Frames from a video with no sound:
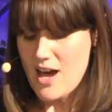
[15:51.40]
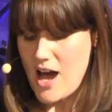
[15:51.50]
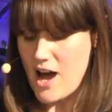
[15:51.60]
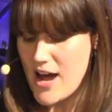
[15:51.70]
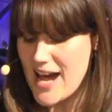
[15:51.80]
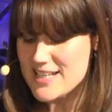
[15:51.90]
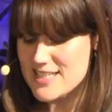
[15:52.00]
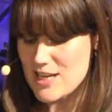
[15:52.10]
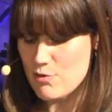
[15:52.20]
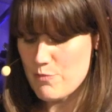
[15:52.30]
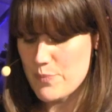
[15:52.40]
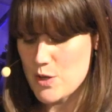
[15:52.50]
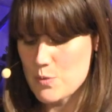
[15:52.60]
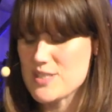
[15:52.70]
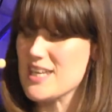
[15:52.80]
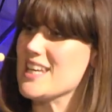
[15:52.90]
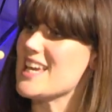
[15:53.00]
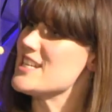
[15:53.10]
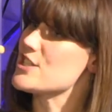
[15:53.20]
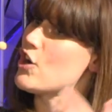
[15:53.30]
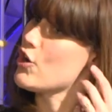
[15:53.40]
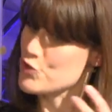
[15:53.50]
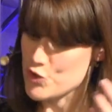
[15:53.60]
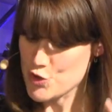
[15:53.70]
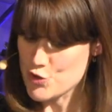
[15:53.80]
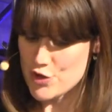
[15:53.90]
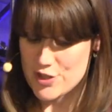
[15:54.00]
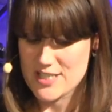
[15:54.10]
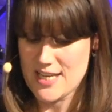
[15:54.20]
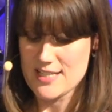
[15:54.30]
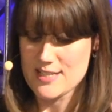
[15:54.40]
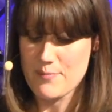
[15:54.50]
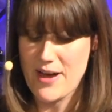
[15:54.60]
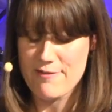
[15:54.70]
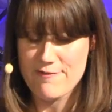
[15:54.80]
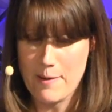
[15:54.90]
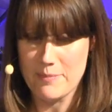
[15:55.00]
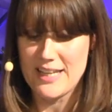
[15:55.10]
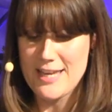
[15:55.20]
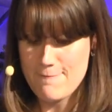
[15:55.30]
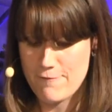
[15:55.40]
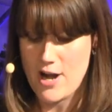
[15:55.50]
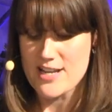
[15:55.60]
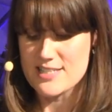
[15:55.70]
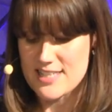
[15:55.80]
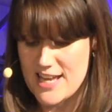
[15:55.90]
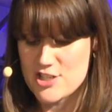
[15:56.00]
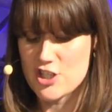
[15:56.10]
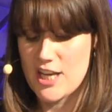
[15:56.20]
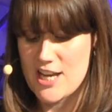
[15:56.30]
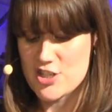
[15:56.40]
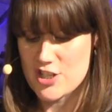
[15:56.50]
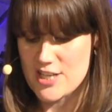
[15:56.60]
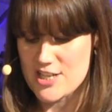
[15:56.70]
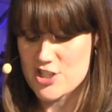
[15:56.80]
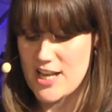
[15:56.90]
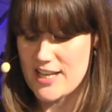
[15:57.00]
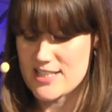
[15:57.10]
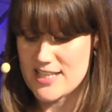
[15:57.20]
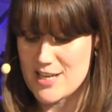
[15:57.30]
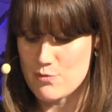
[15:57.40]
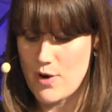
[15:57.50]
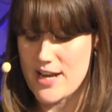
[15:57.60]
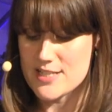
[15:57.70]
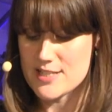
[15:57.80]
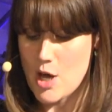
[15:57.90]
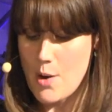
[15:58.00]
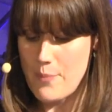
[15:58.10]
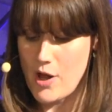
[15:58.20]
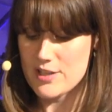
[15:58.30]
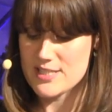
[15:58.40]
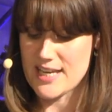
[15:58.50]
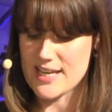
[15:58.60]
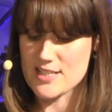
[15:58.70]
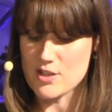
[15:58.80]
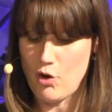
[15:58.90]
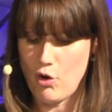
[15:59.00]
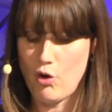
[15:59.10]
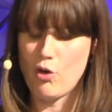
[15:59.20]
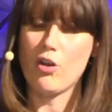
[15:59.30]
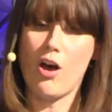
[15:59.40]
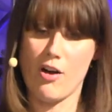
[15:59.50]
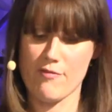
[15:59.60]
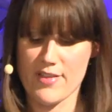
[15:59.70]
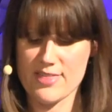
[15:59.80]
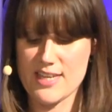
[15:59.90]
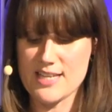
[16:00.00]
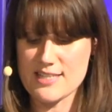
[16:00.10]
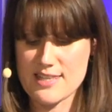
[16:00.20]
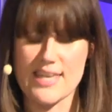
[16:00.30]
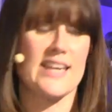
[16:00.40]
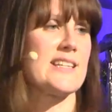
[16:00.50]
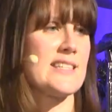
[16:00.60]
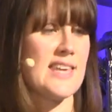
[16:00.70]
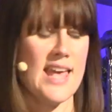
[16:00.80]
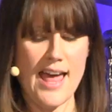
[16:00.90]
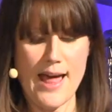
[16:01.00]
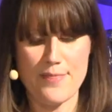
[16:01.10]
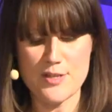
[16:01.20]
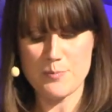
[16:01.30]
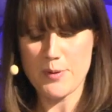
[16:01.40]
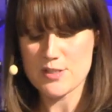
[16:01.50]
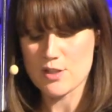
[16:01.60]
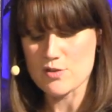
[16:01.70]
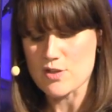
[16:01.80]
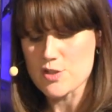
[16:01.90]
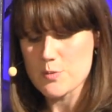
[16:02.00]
Our idea of beauty is constructed by family, friends, education, nationality, race, politics, all of these things. And this person goes on to